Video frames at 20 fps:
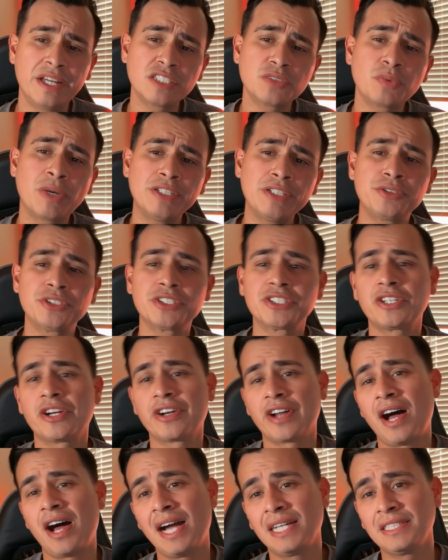why you should
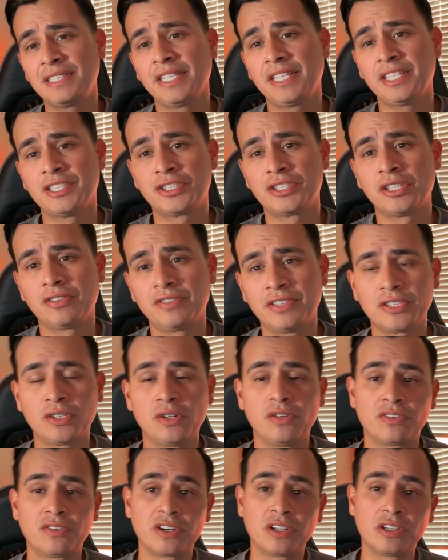start a high ticket service
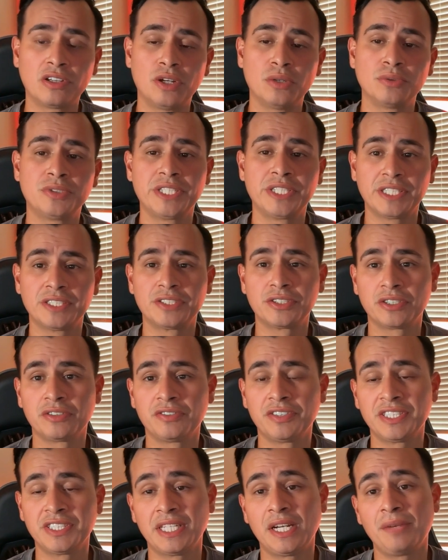over a low ticket
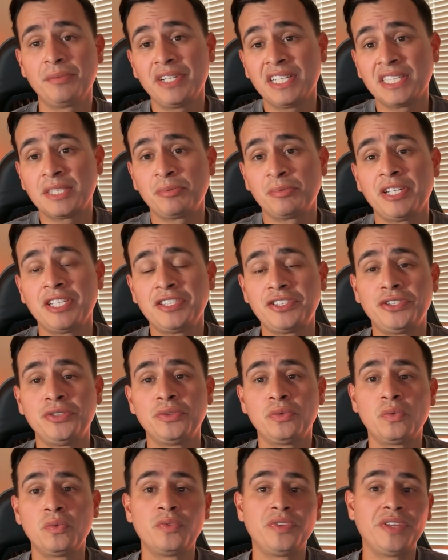service. And I'm going to explain to
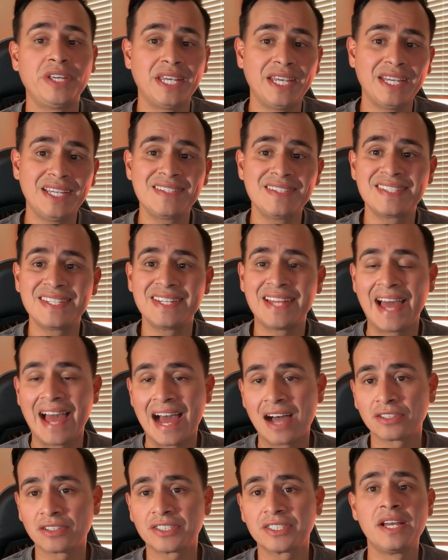you the ins and
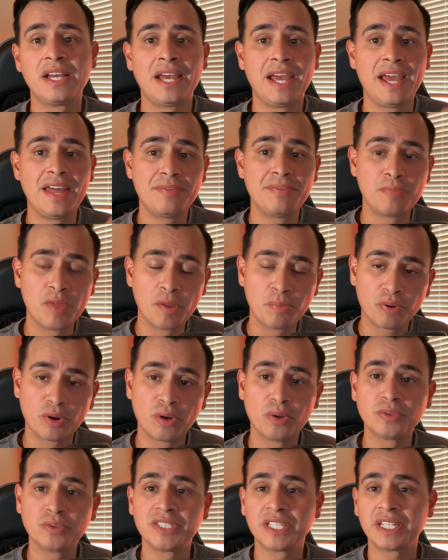outs and the
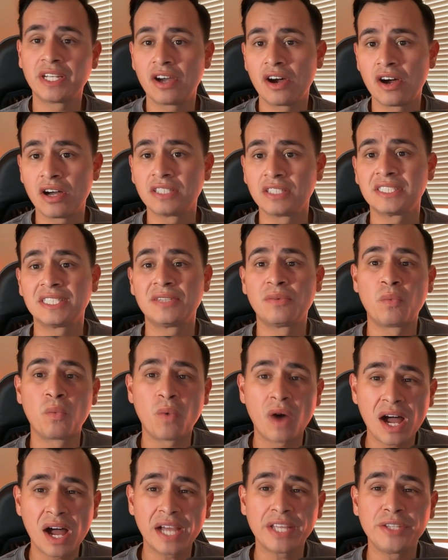pros and cons and
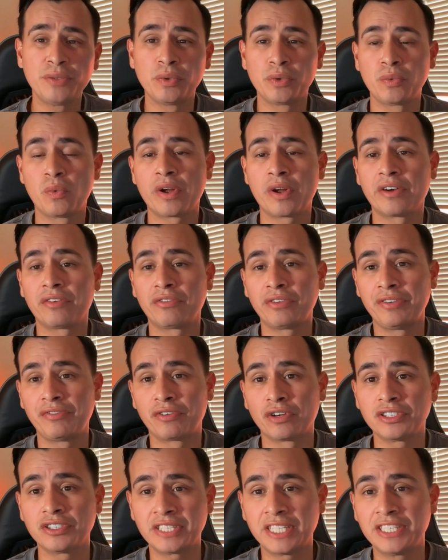why you would want to
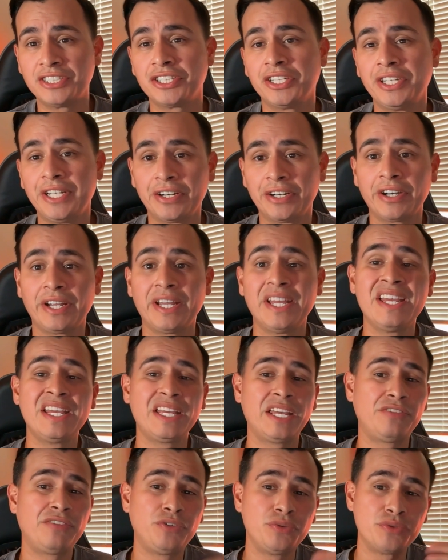reverse engineer it
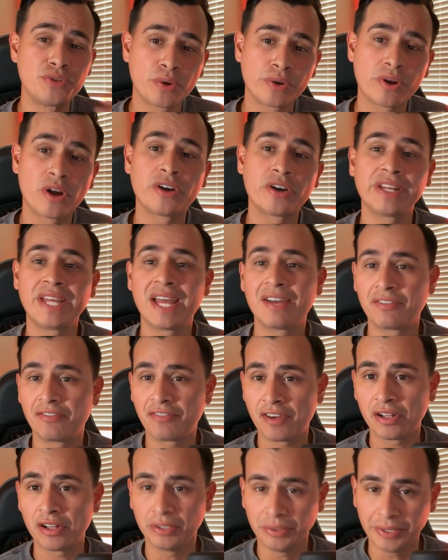if you don't already have a
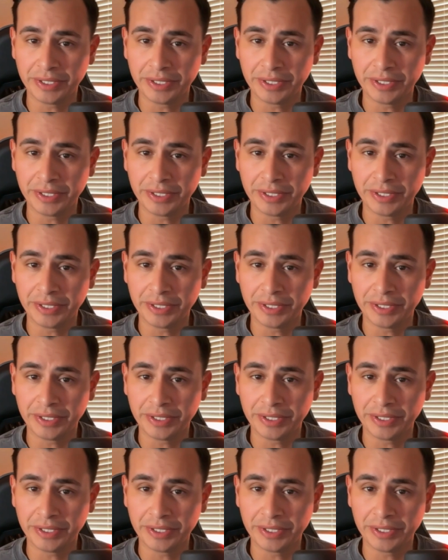following.